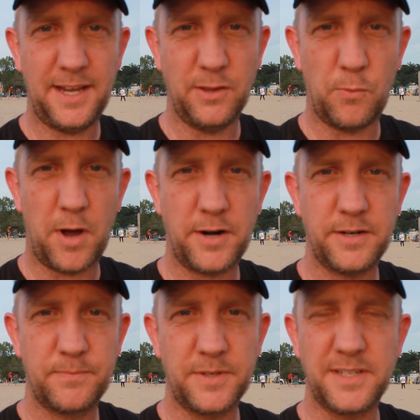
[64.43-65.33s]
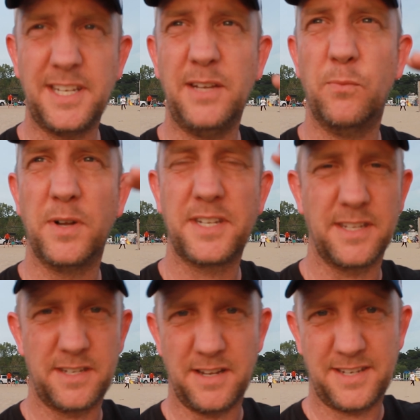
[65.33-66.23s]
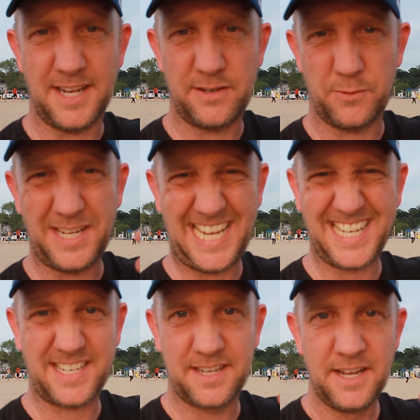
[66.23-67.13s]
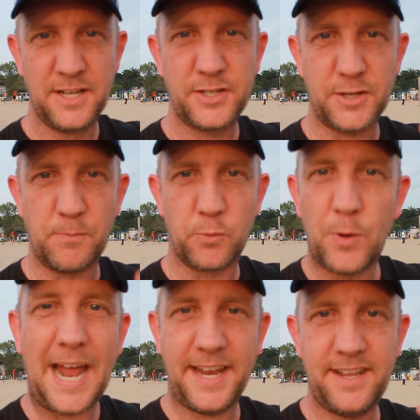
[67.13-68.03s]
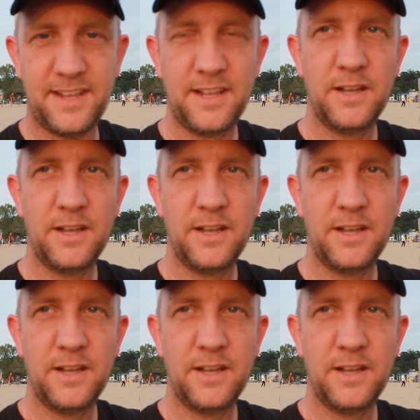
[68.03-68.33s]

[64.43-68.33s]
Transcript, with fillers: in the water to see once the sunset sort of gets some red